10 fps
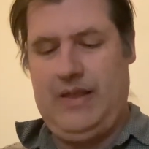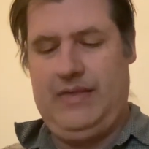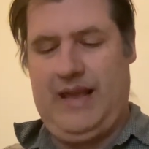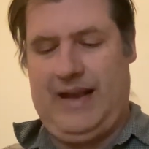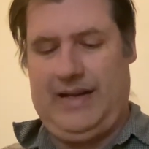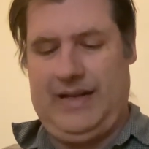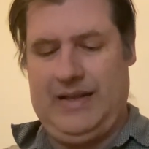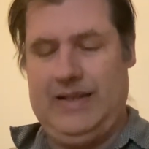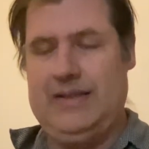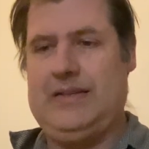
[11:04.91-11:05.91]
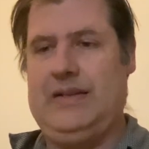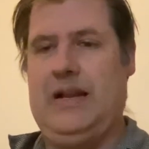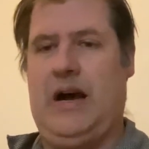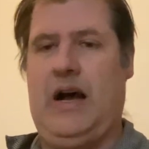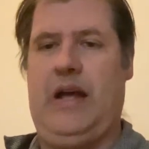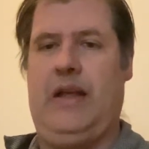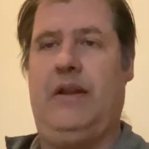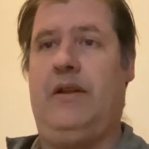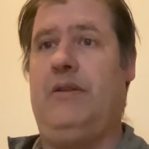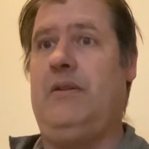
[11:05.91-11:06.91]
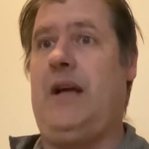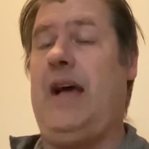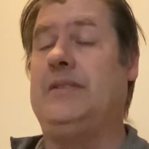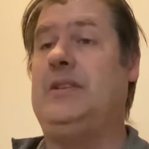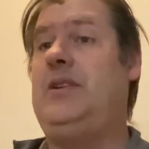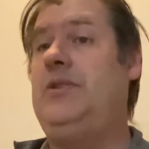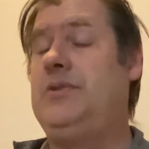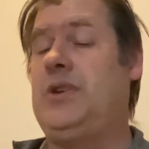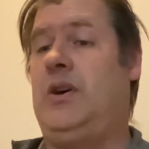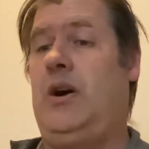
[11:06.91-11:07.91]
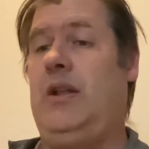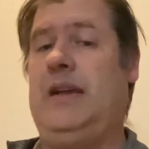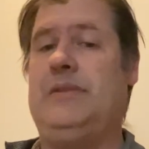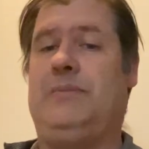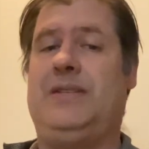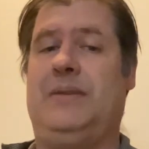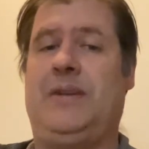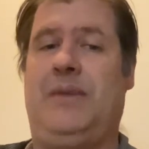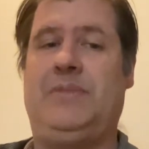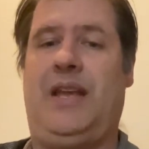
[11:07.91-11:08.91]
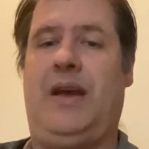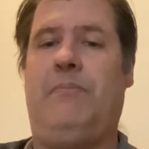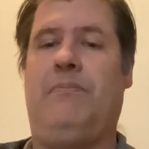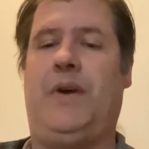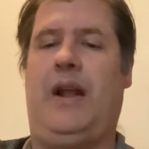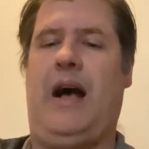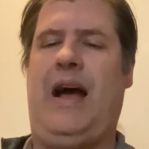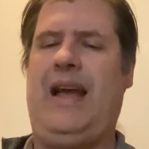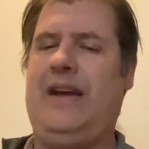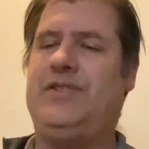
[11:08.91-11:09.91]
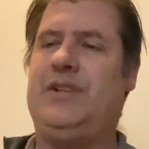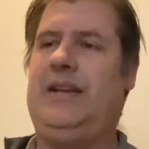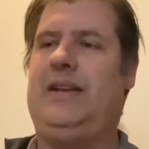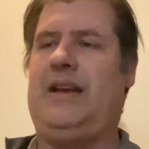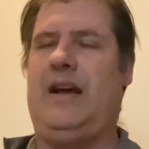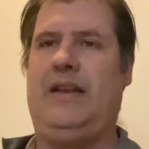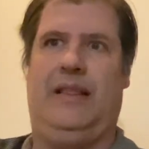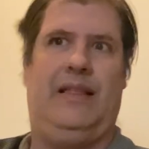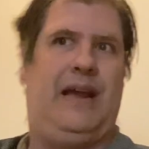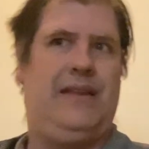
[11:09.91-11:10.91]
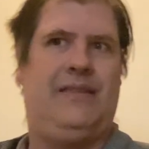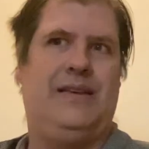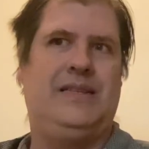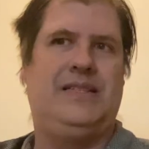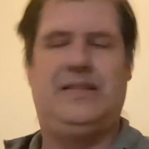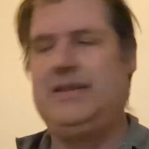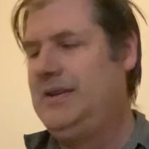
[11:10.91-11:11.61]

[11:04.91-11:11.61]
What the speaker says: That is not as huge a haul as we sometimes get, but I actually kind of like this